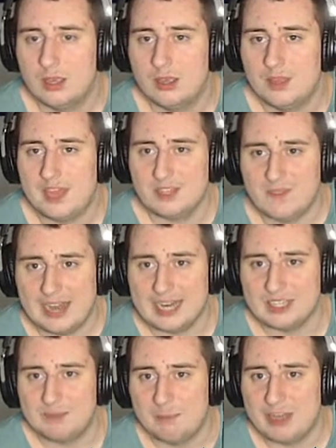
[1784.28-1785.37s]
This fight
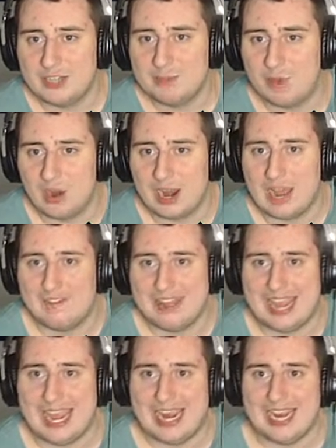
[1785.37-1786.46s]
is much more of
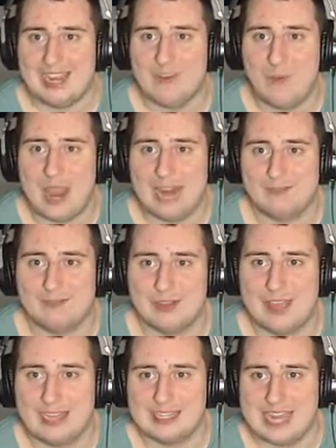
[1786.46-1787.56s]
a wait for
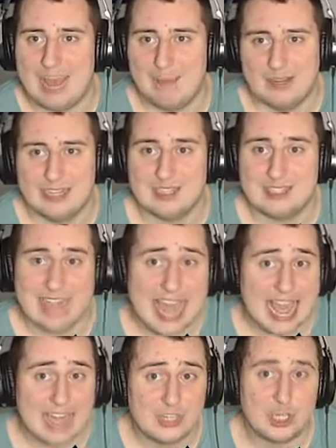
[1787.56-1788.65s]
things to happen. Because
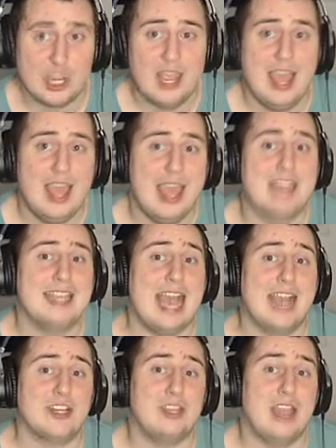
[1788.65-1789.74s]
Snatch... is
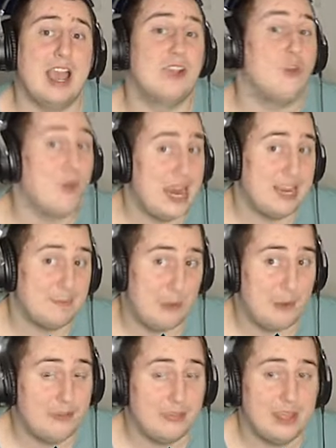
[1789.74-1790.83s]
actually a great
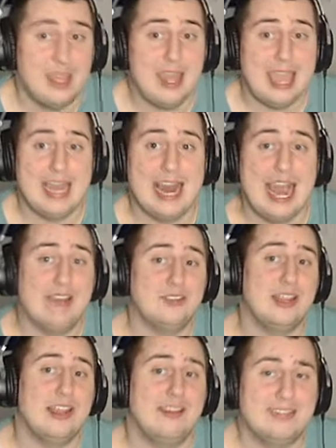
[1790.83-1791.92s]
move. It
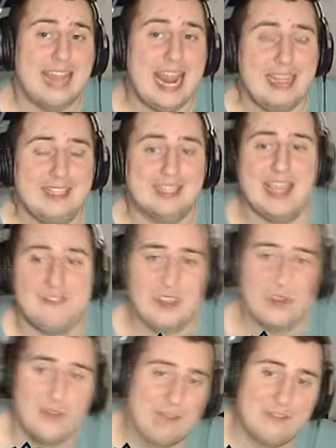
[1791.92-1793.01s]
actually takes, if
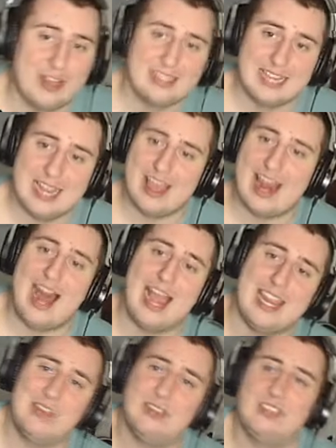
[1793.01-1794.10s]
you, if let's say that I
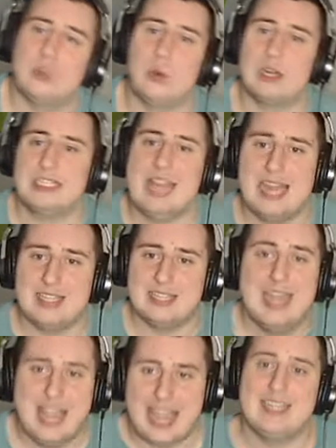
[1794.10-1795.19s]
use Sword Stance,
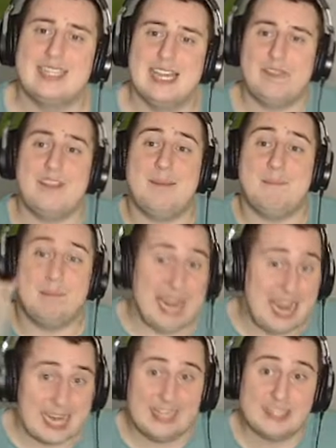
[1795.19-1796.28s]
instead of me
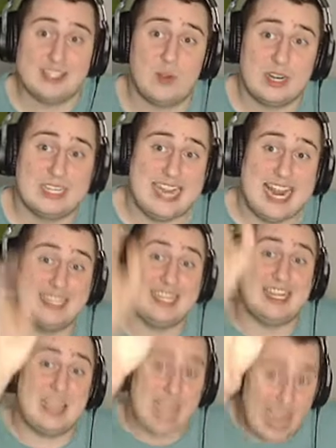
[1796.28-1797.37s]
getting the Sword Stance,
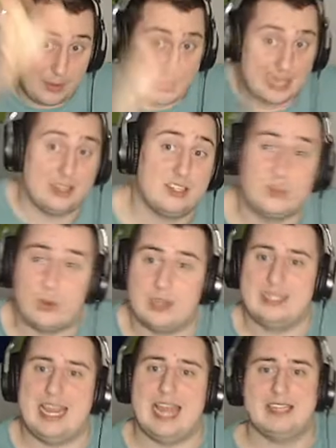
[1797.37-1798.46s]
they would get the Sword
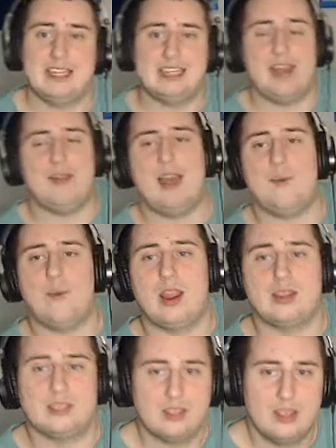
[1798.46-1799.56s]
Stance, is how that works.